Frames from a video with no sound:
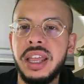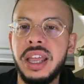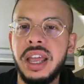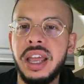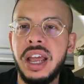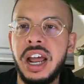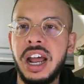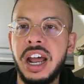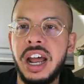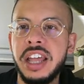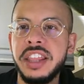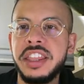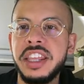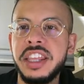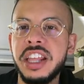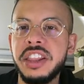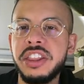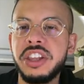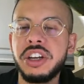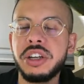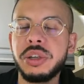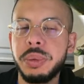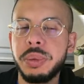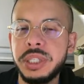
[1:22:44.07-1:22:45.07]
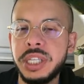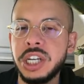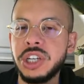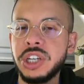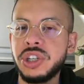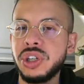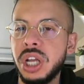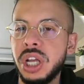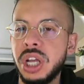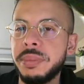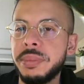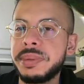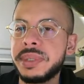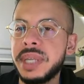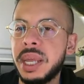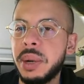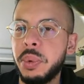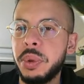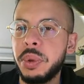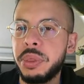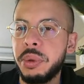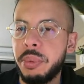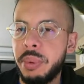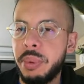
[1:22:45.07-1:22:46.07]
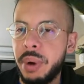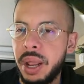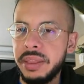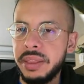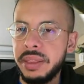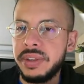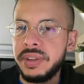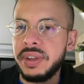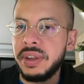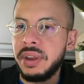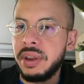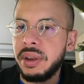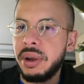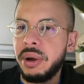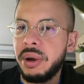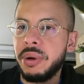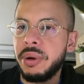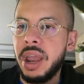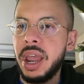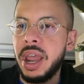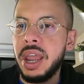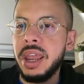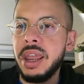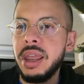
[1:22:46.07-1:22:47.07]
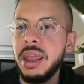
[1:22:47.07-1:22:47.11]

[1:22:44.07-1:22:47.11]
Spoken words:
I think that there's potential upside with the rent, okay?